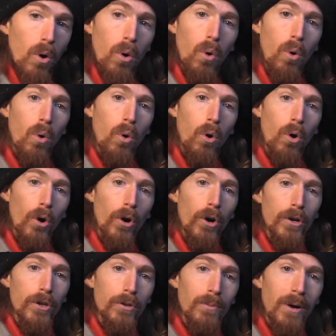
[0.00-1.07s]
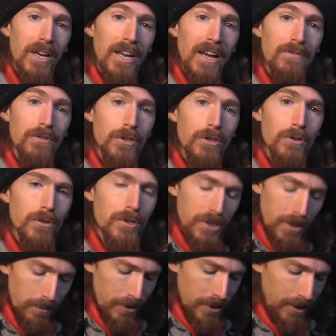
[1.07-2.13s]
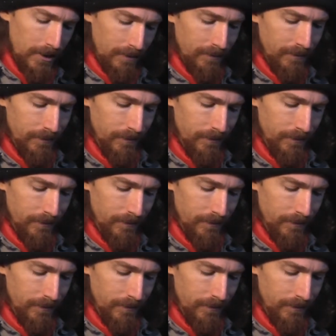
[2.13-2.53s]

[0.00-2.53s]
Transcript: or you might have to use something